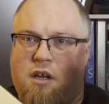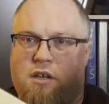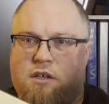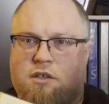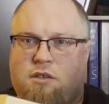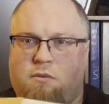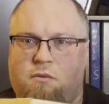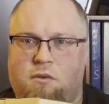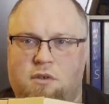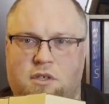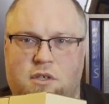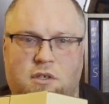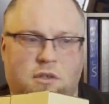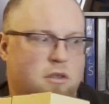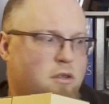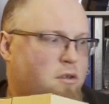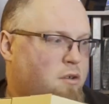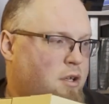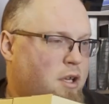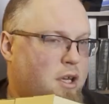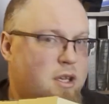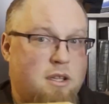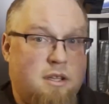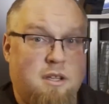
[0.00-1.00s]
So once you
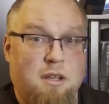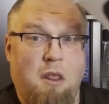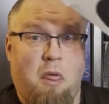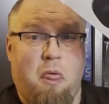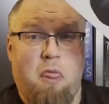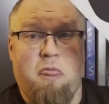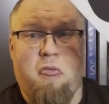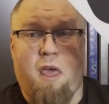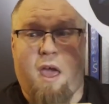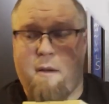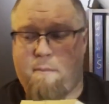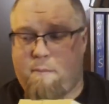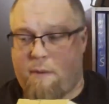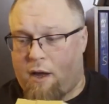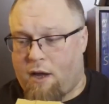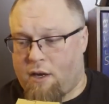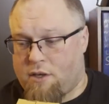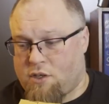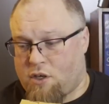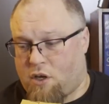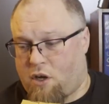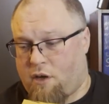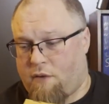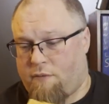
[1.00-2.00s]
get that
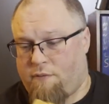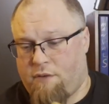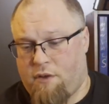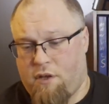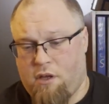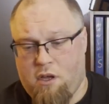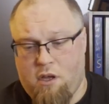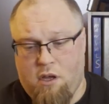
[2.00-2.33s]
box off,